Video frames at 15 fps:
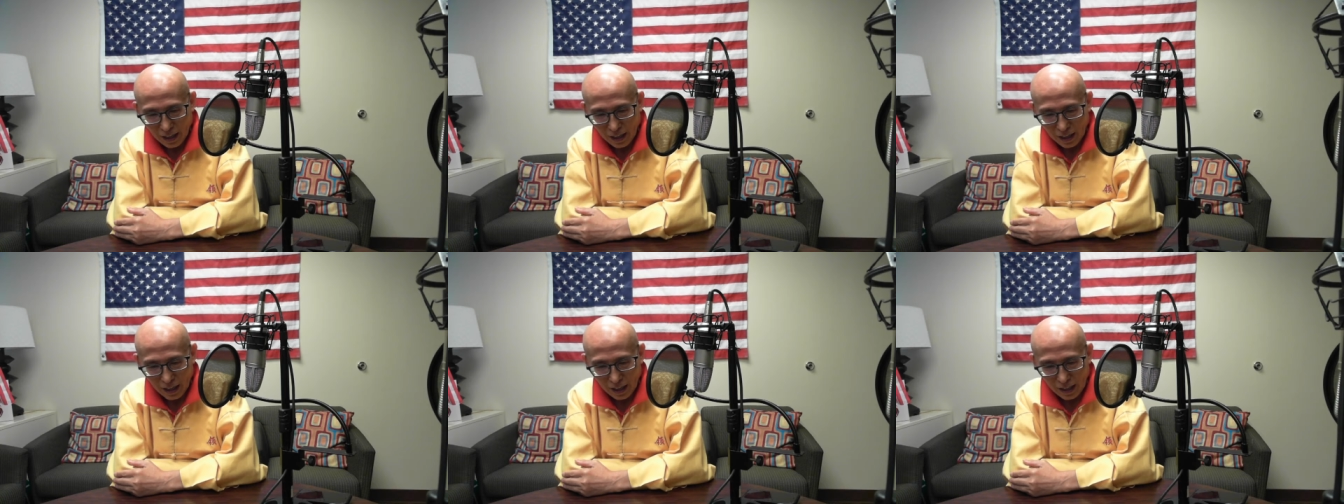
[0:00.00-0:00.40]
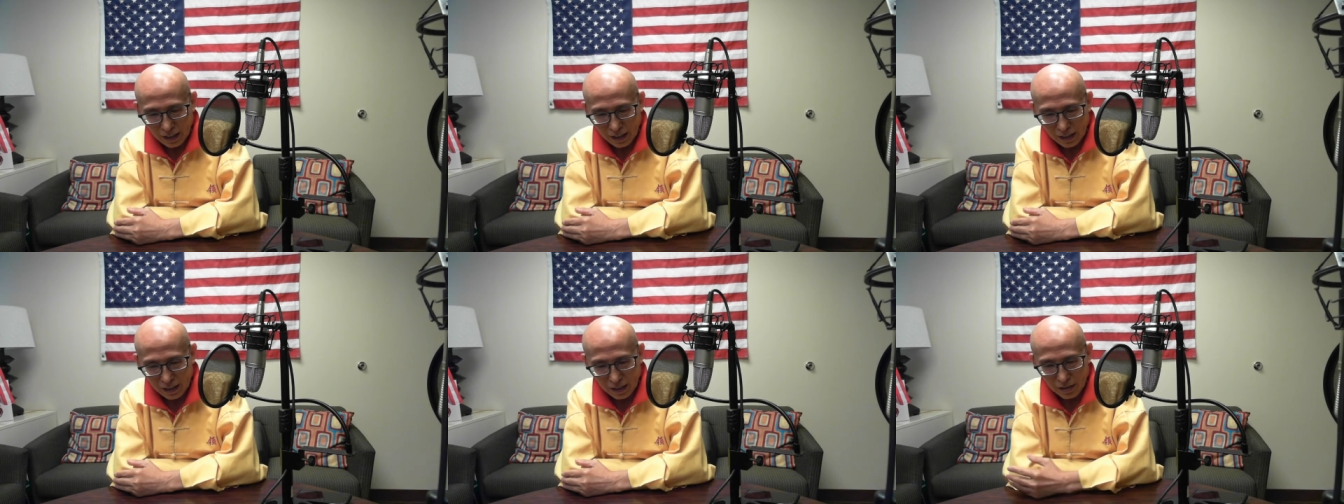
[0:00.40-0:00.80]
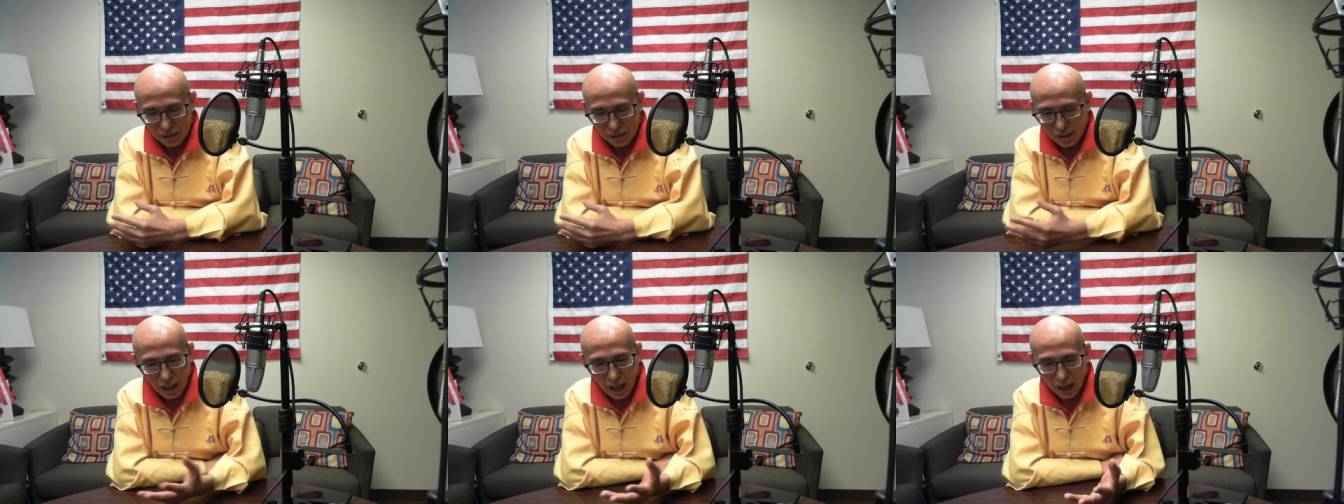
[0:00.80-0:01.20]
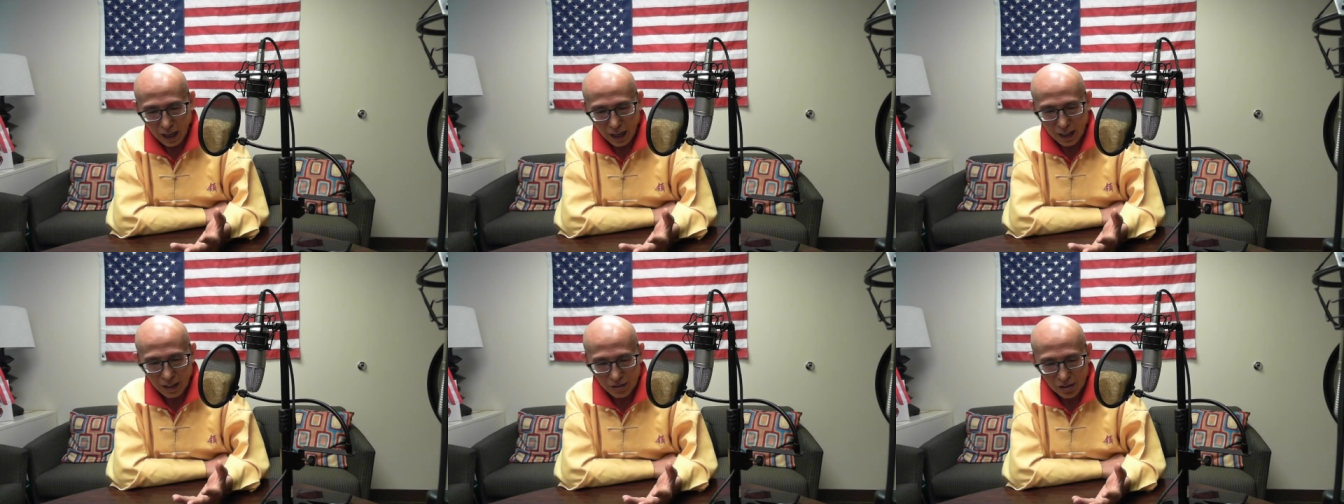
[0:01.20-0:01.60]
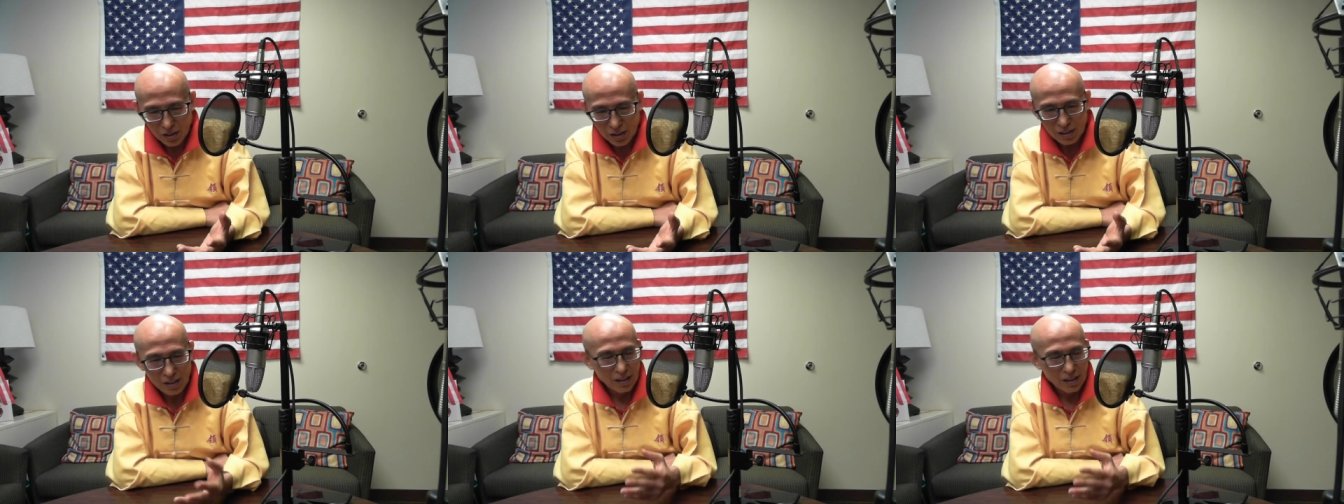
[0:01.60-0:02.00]
And then today,
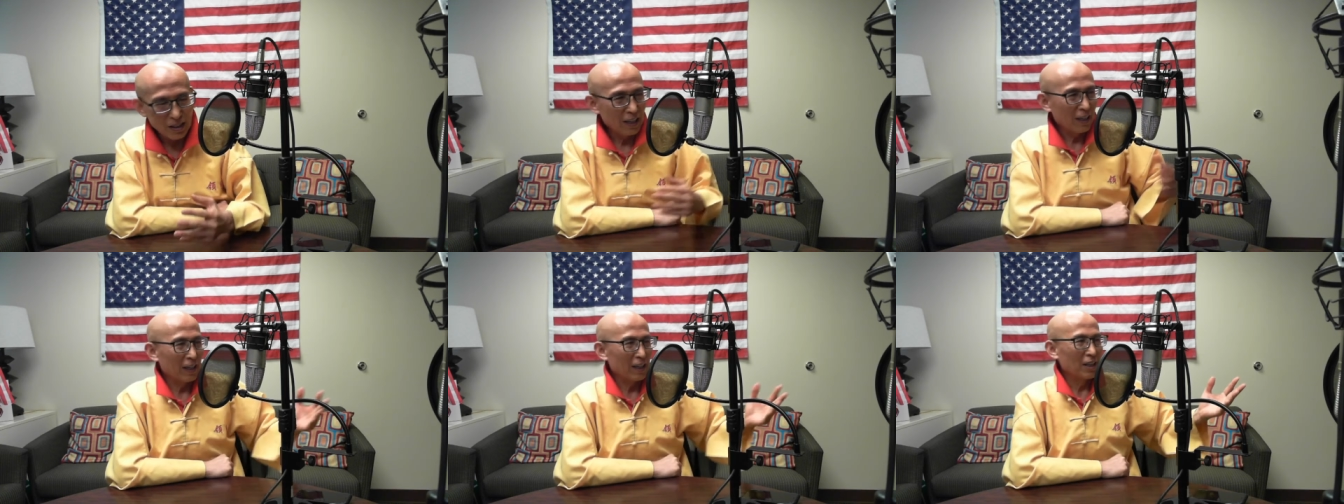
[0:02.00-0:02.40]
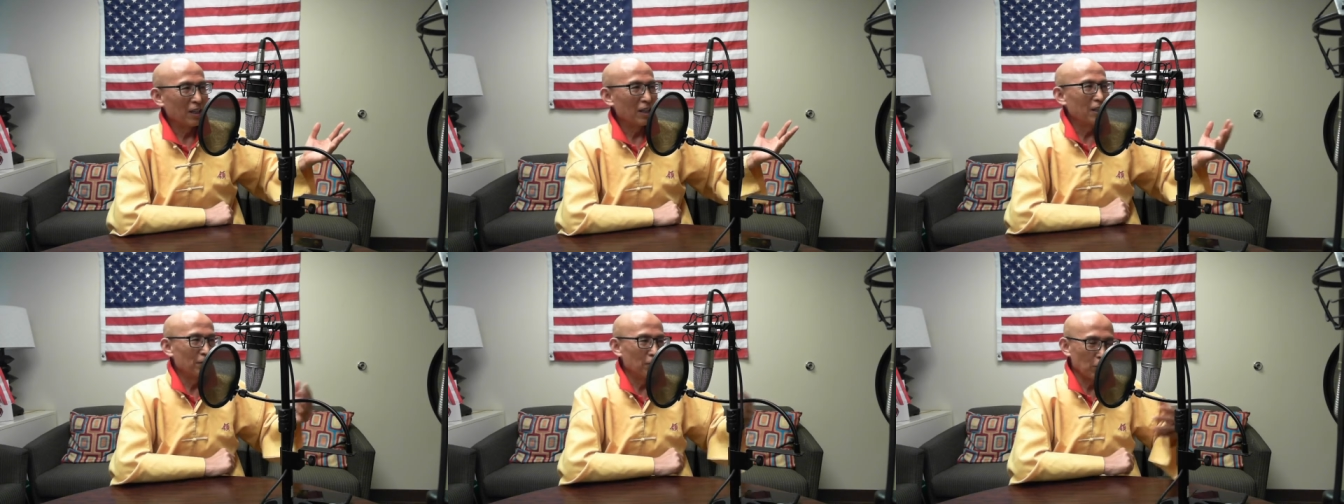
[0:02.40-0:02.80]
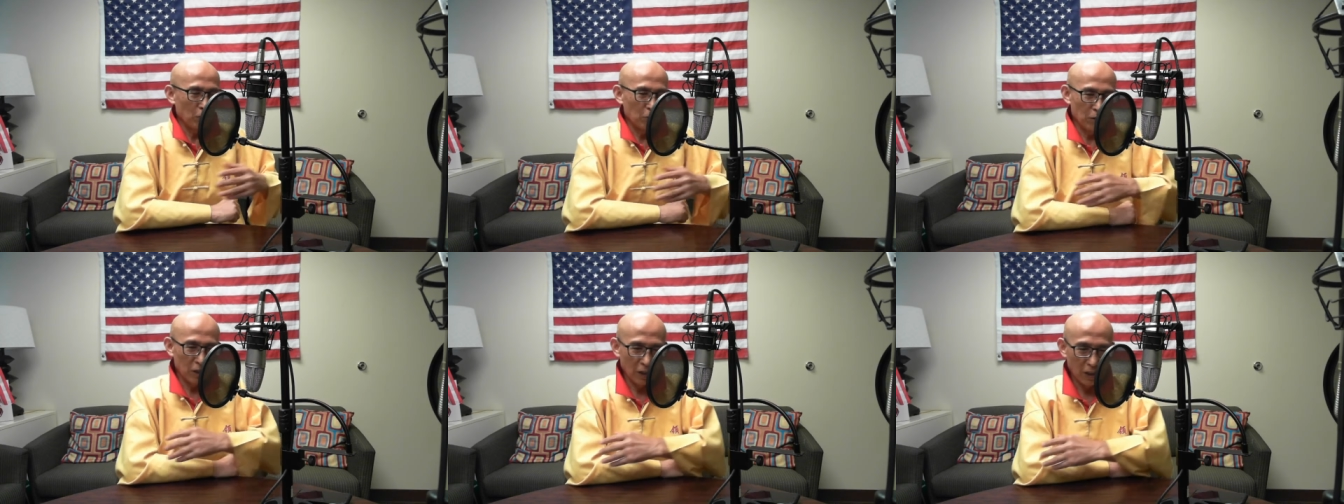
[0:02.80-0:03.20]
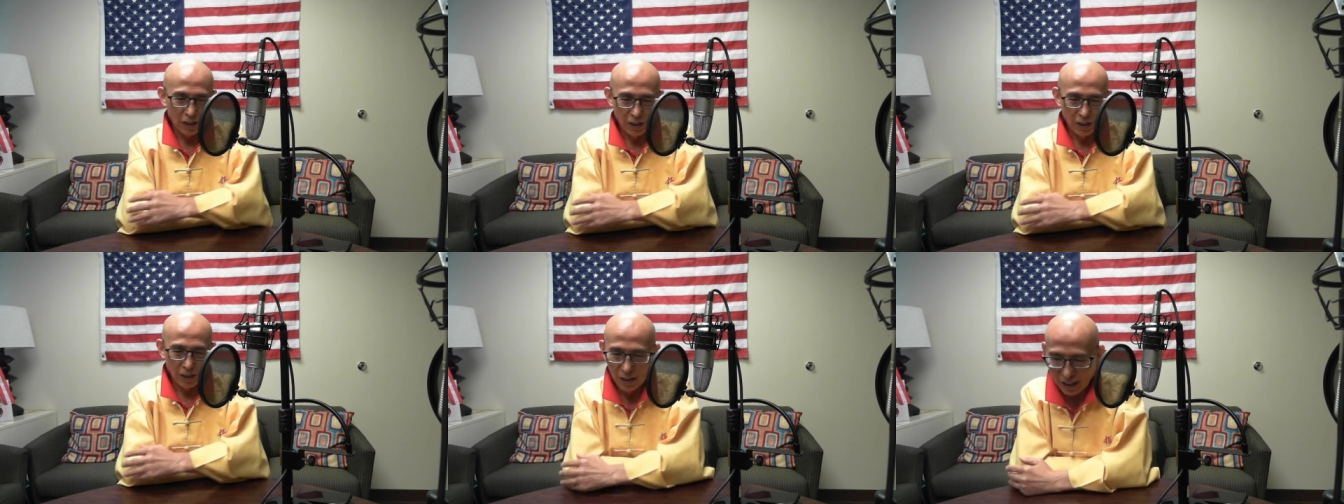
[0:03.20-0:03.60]
I got an interview with her